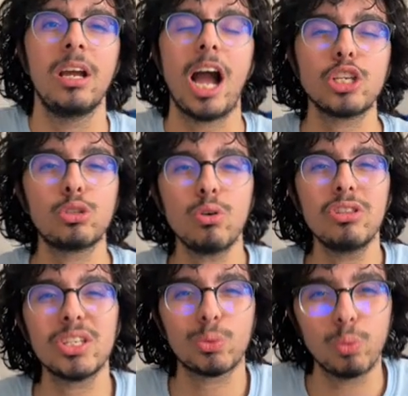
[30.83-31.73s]
I saw
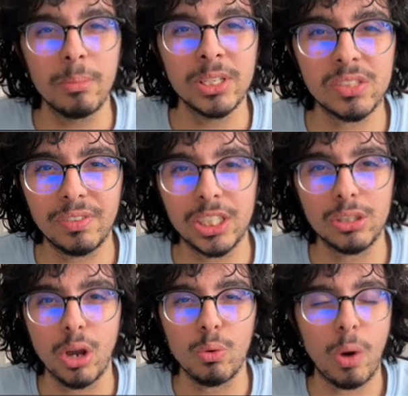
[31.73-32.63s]
this woman's
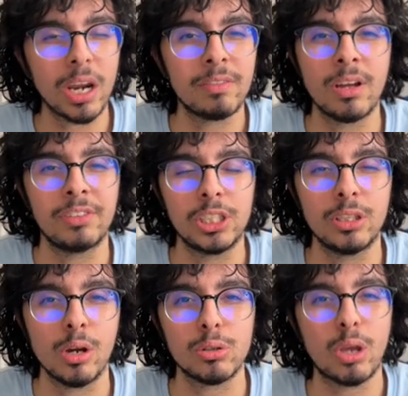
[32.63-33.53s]
video, one of her
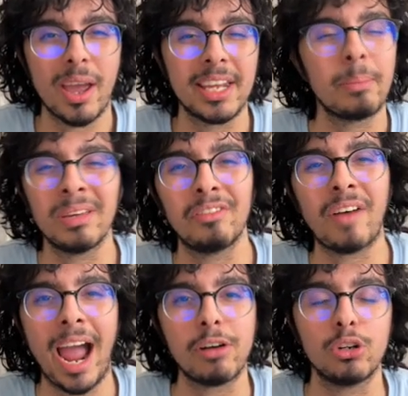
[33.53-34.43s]
videos going a bit
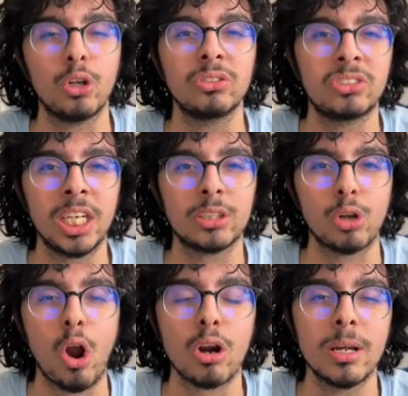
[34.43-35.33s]
viral on
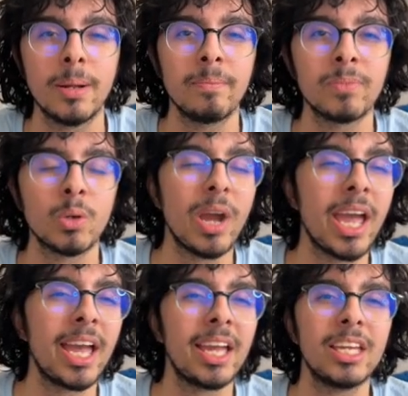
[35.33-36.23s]
TikTok,
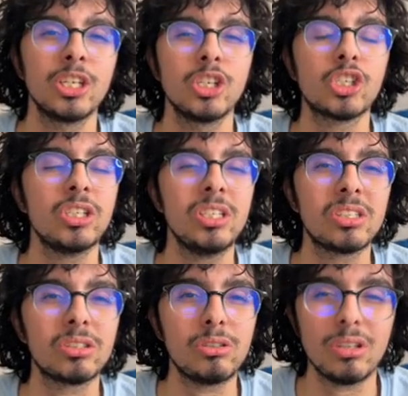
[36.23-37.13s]
where she
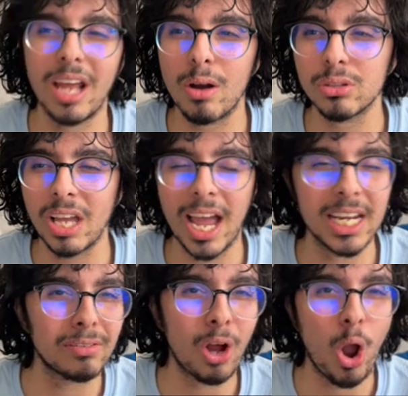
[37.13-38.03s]
stood outside
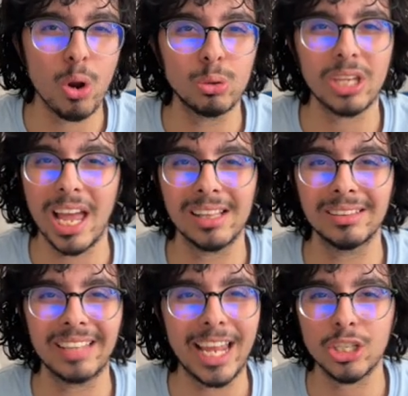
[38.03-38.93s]
of a hotel
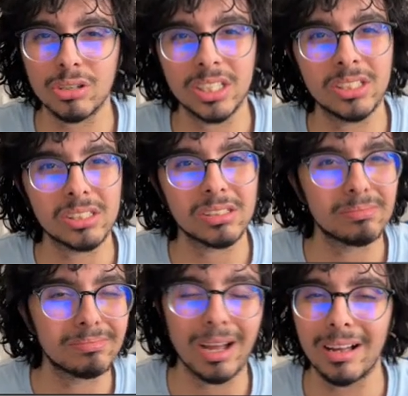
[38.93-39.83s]
entrance,
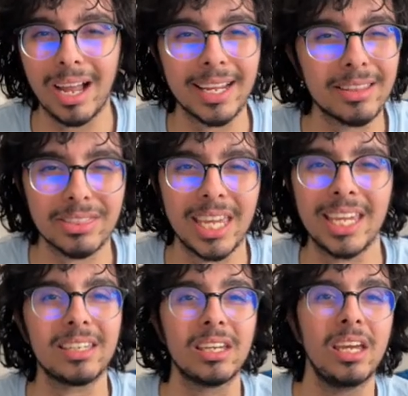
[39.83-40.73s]
I think,